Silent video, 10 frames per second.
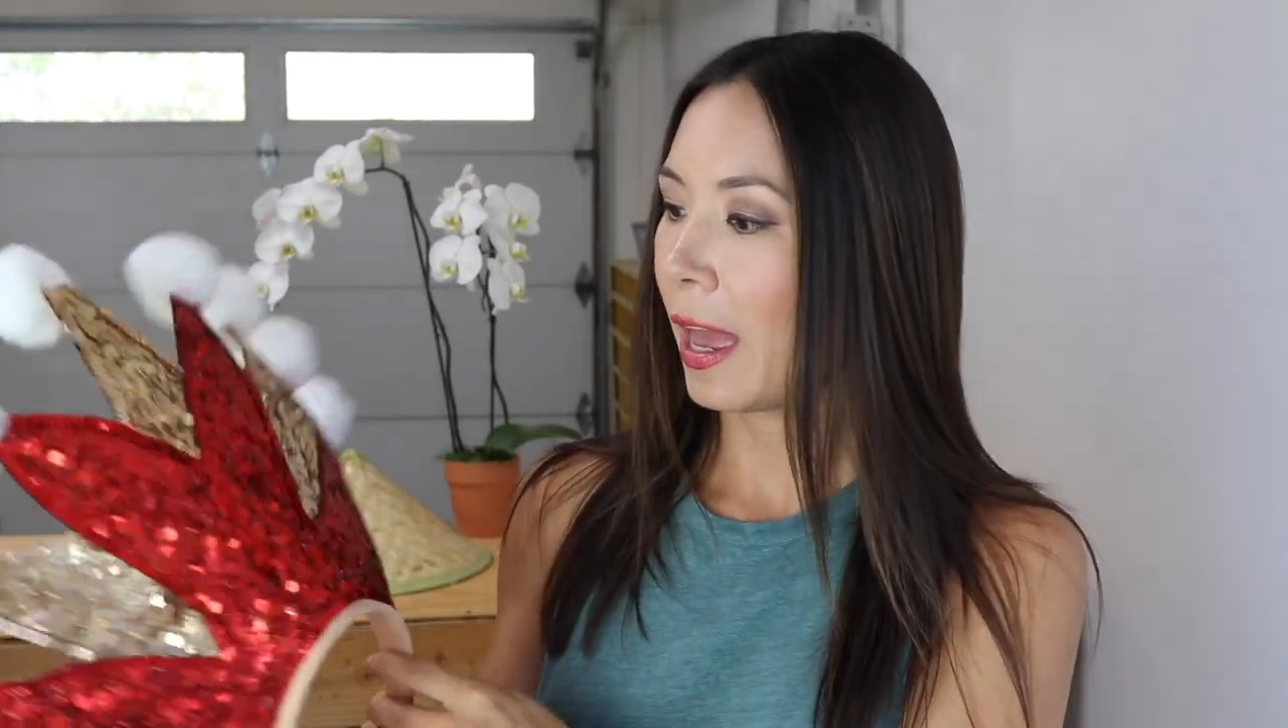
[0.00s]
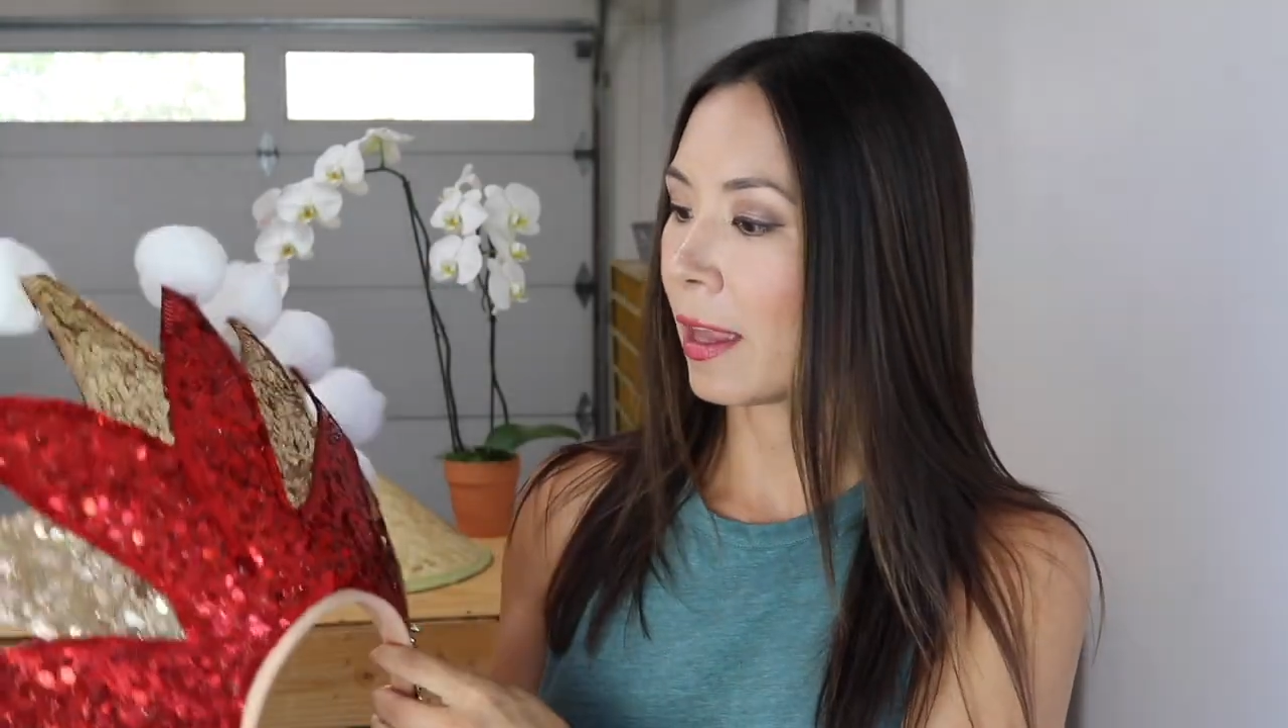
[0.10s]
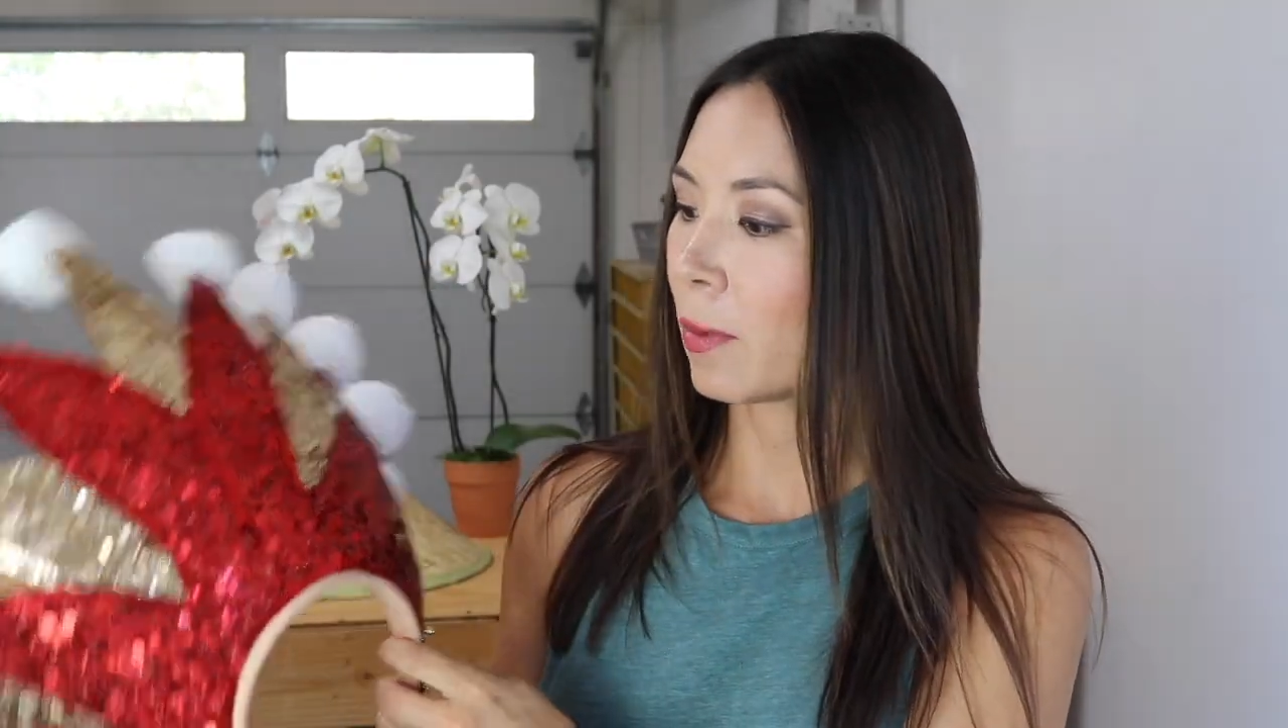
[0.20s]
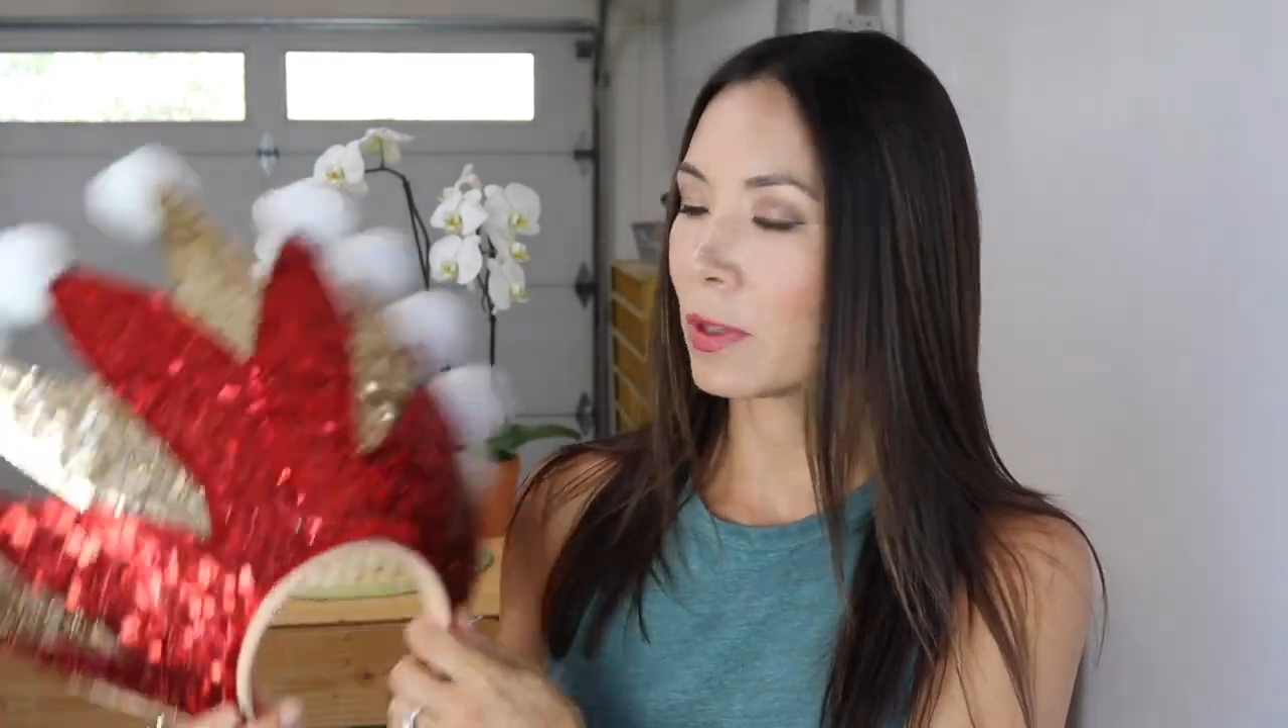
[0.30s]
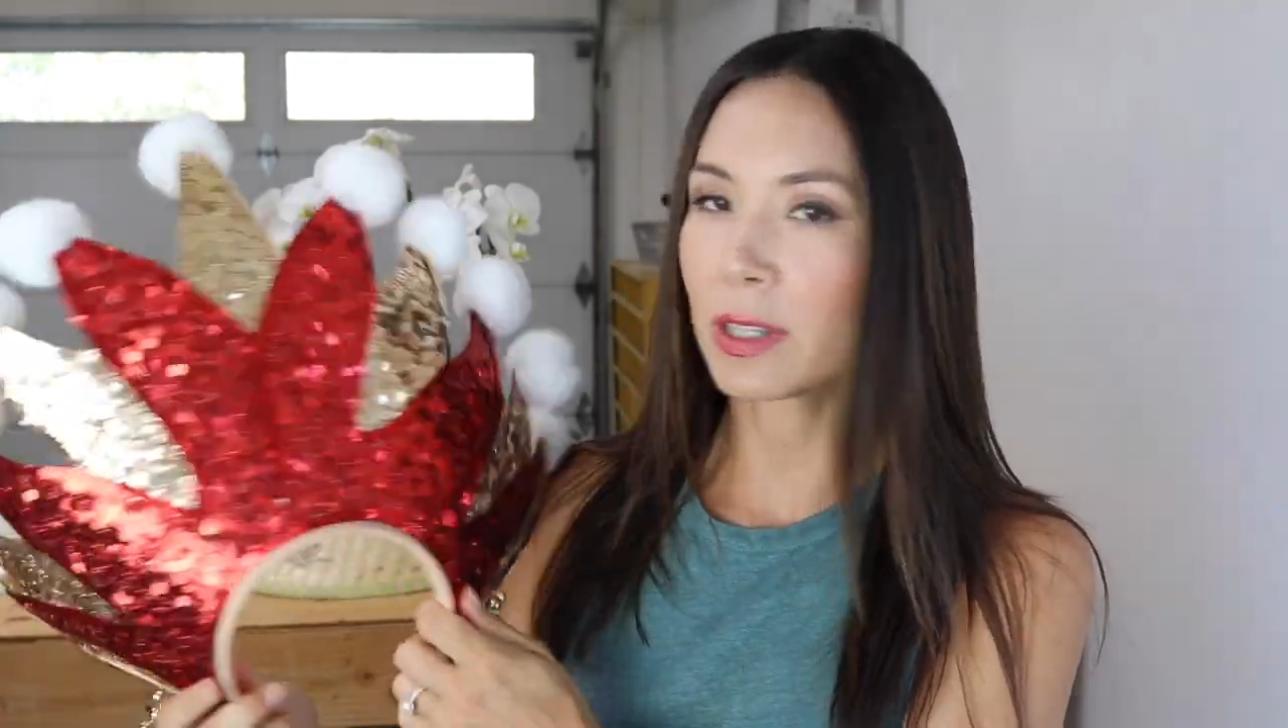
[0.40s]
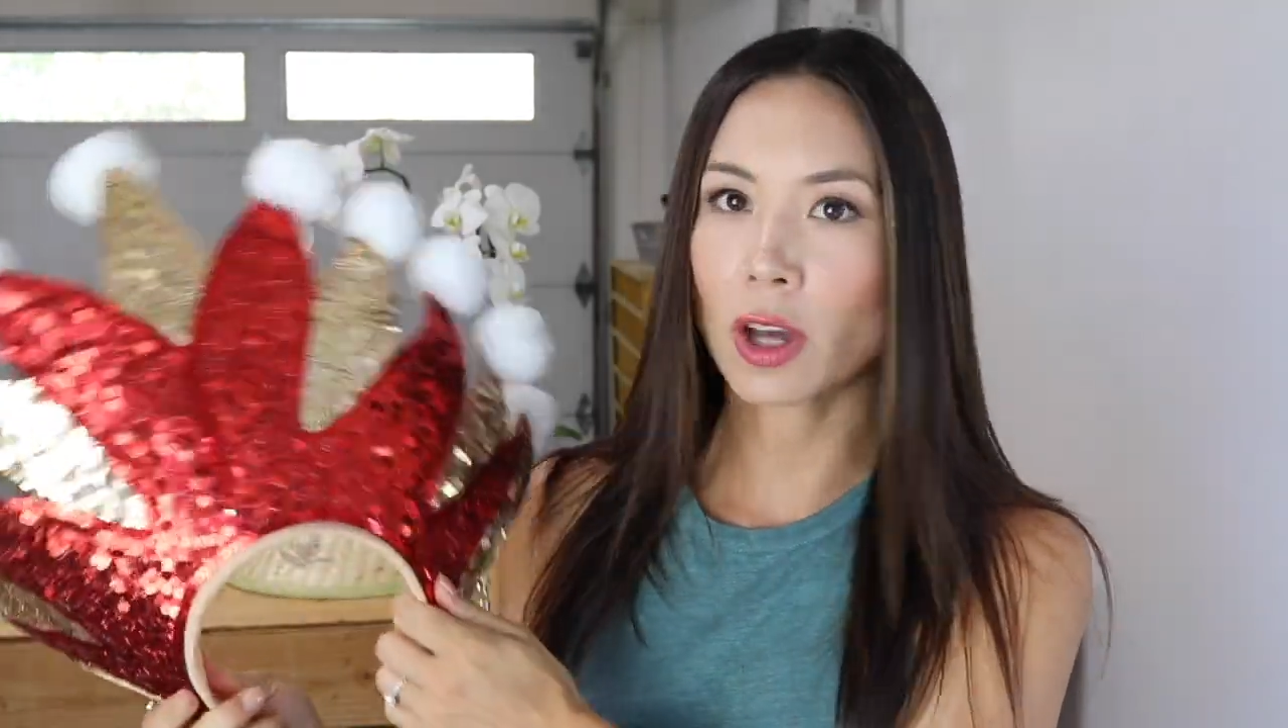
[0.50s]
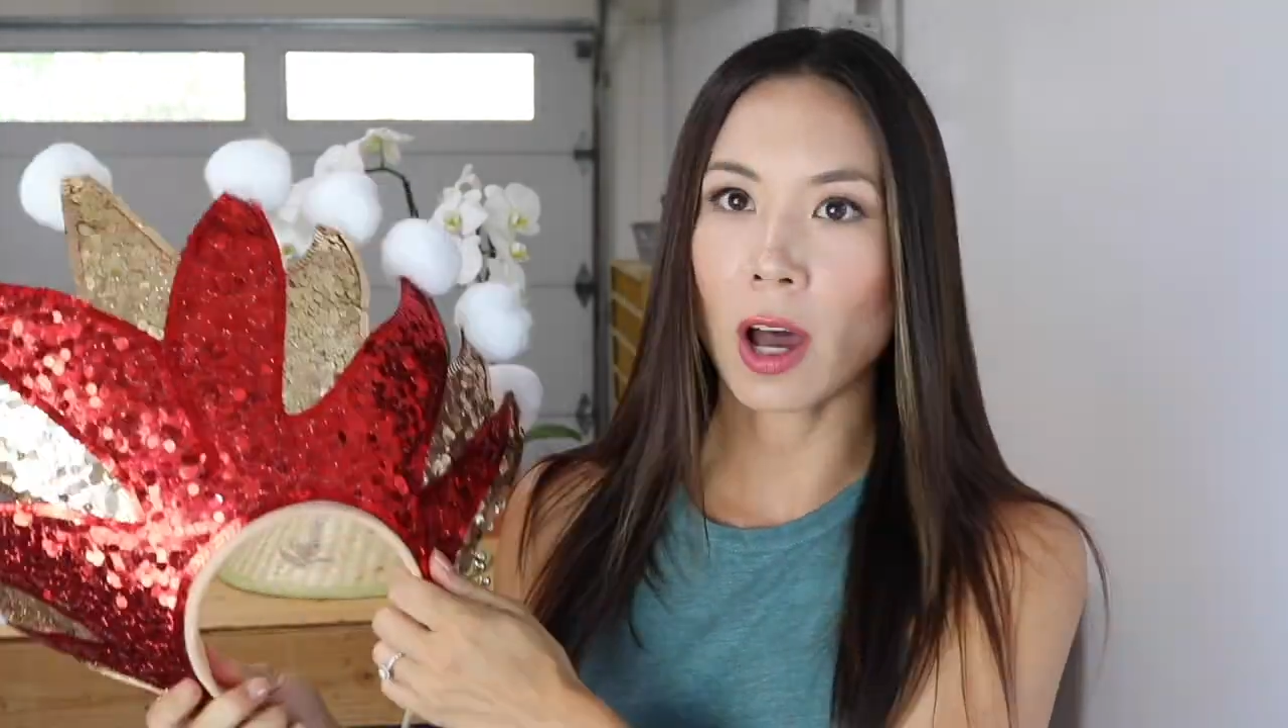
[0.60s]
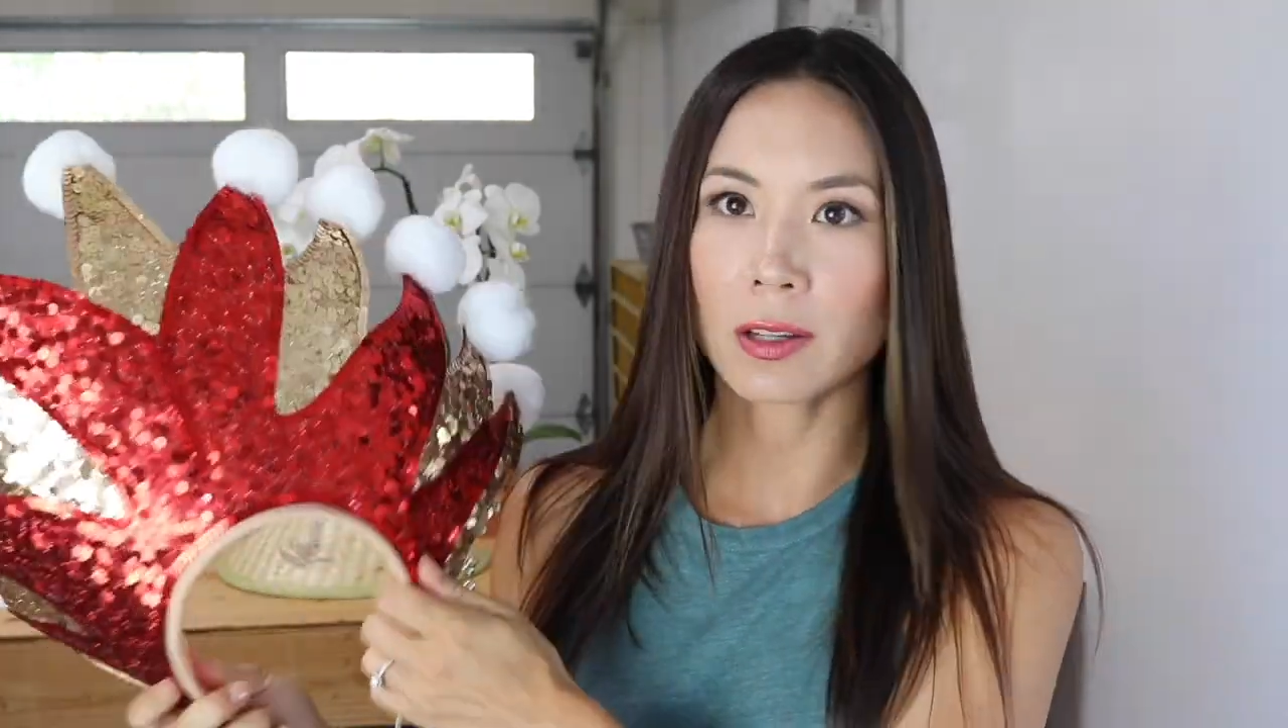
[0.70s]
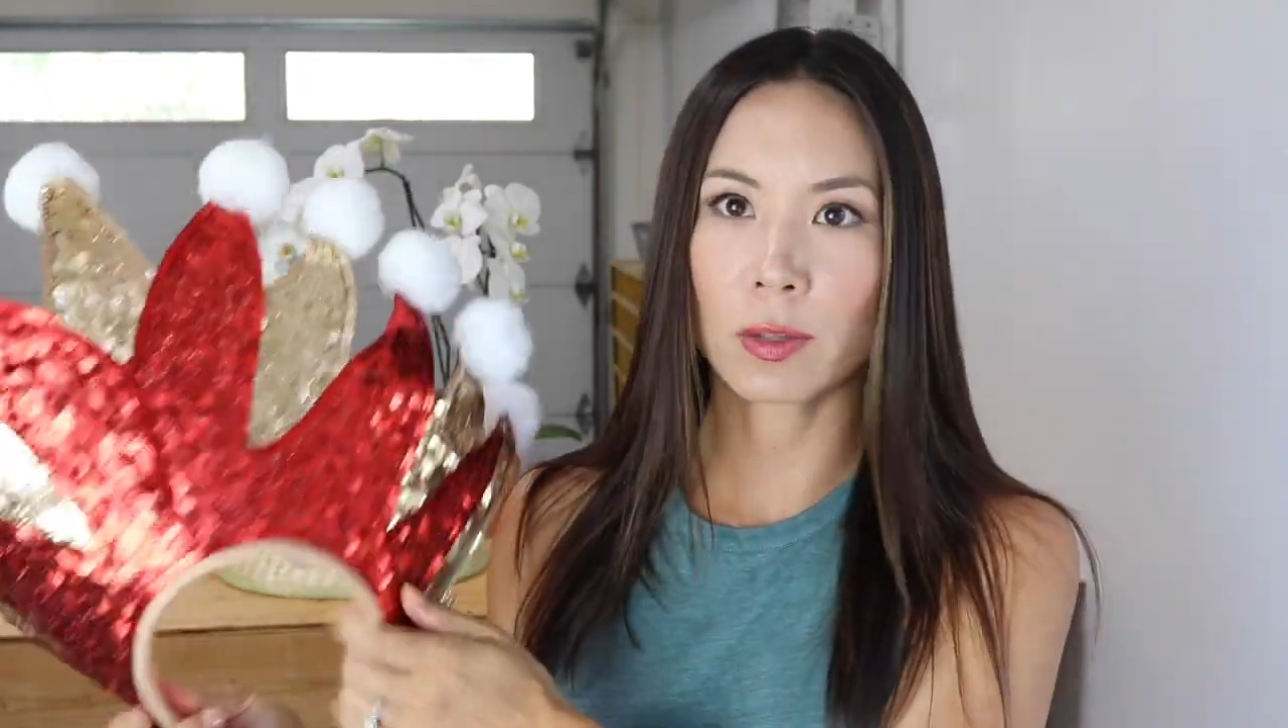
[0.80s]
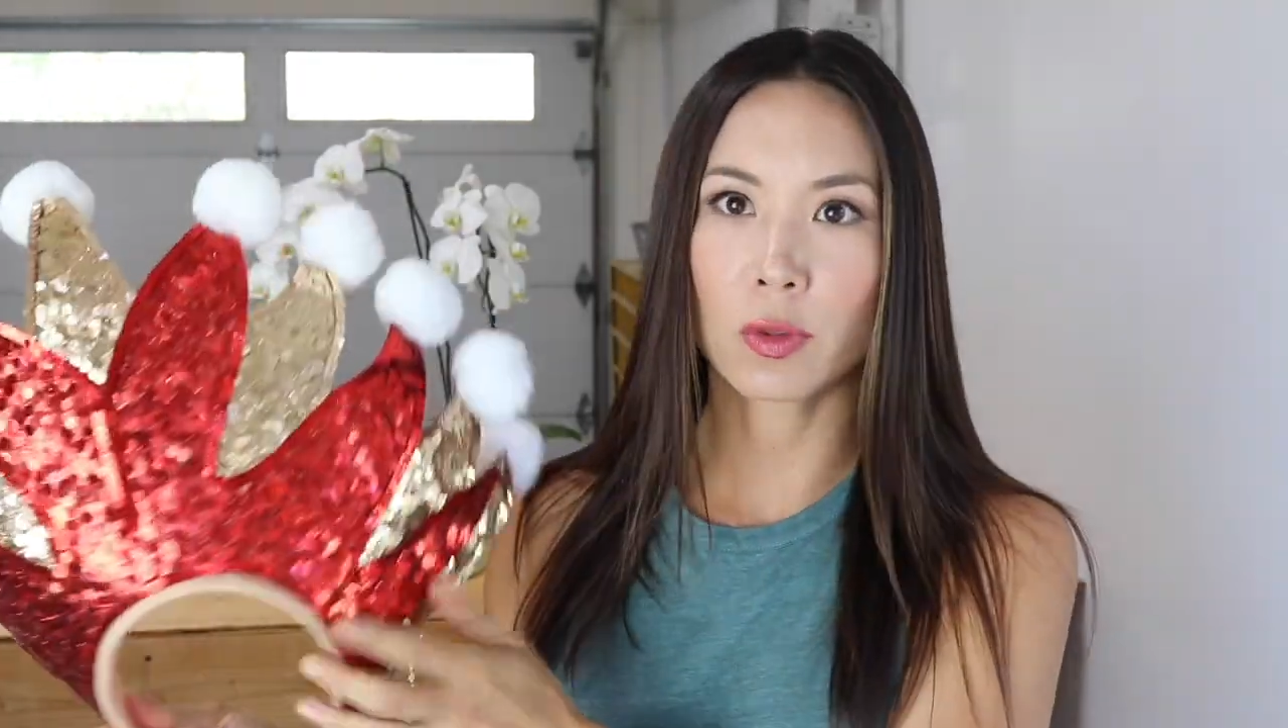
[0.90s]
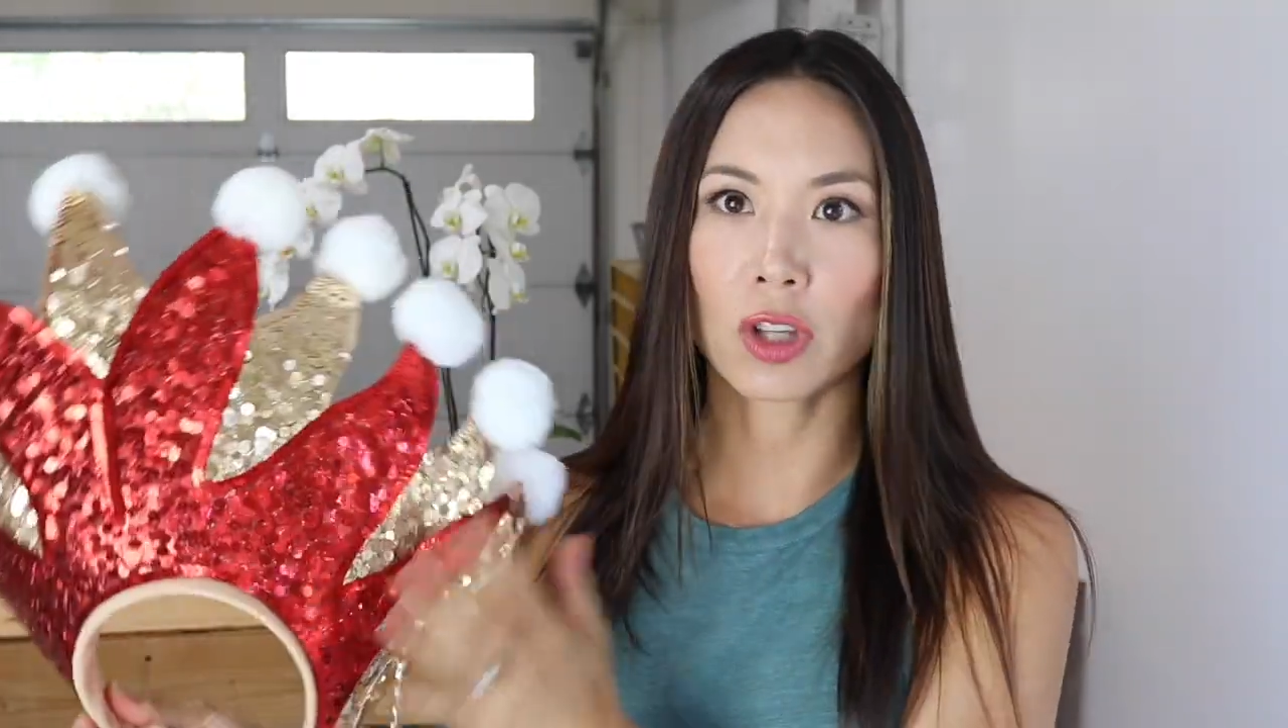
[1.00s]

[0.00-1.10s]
and I went to the costume